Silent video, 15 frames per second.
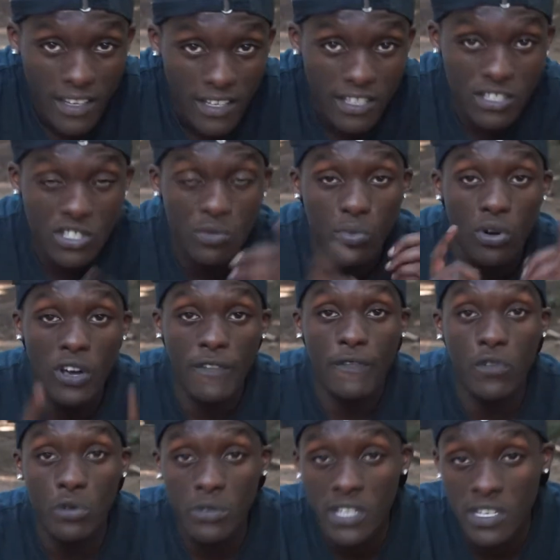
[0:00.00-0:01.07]
It's your boy
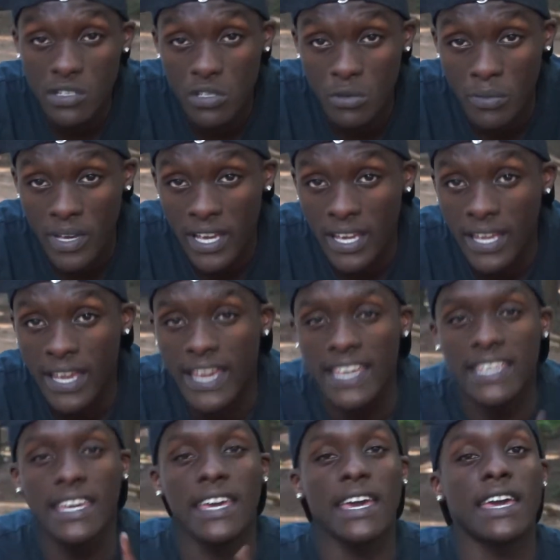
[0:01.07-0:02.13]
Foon Gizzle, man,
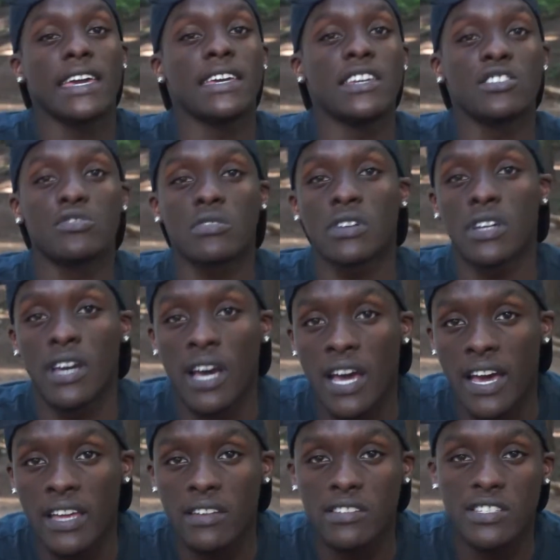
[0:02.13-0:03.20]
aka Gizzle the
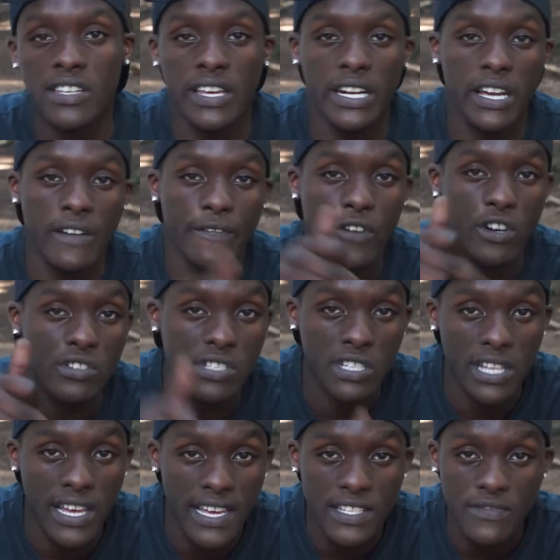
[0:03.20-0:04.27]
God. Shout out First
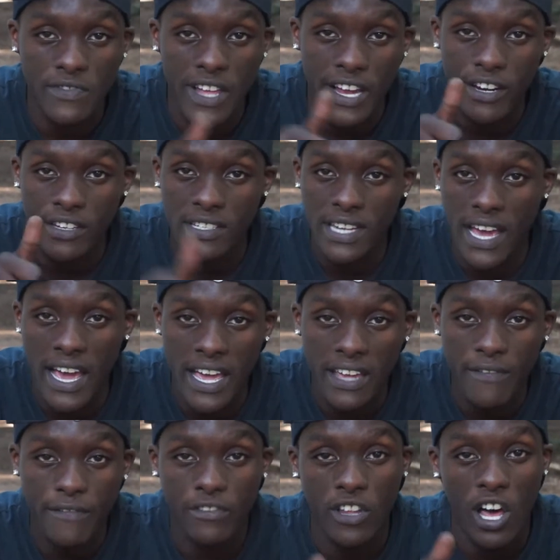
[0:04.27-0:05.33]
Class, Fly or
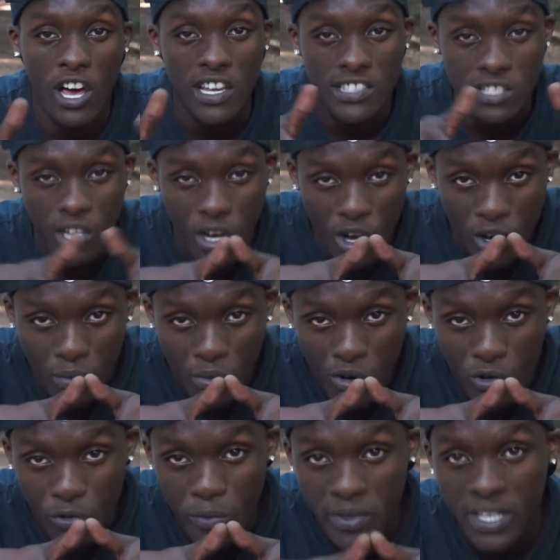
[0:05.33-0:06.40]
Die, Floss, the whole
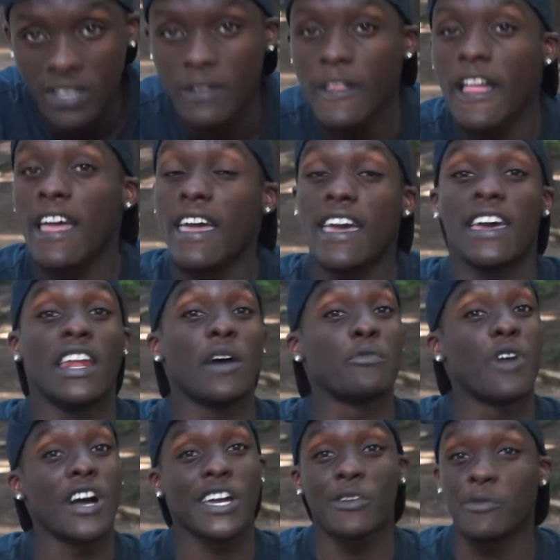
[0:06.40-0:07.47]
movement. And I'm
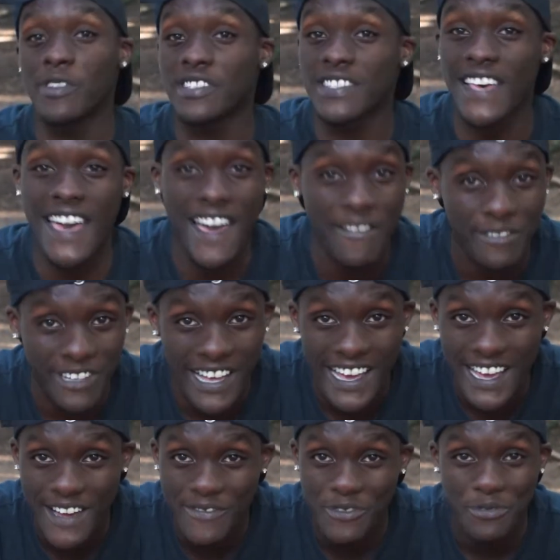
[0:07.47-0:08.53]
rocking with Sav
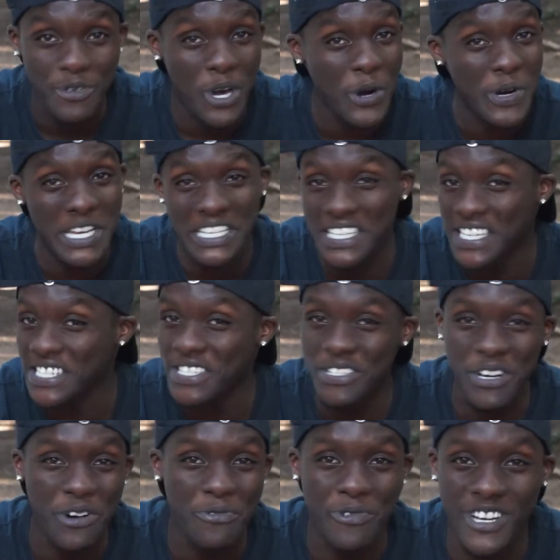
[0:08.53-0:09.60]
Lab, you know it gets
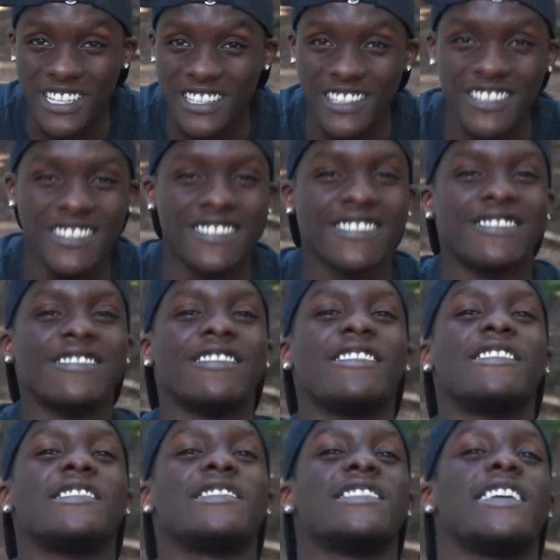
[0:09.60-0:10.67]
no realer.
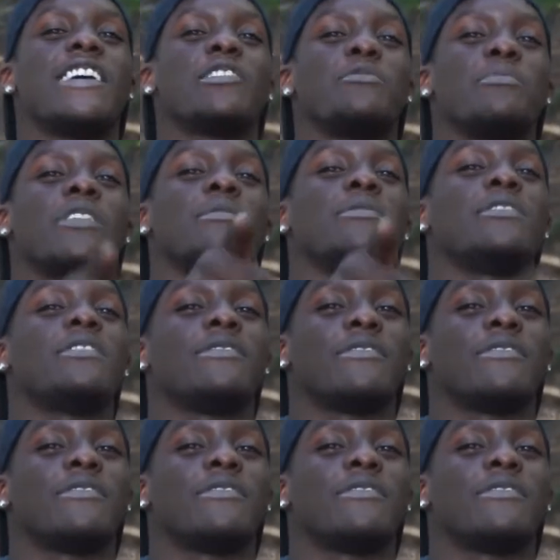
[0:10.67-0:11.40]
Seattle, baby.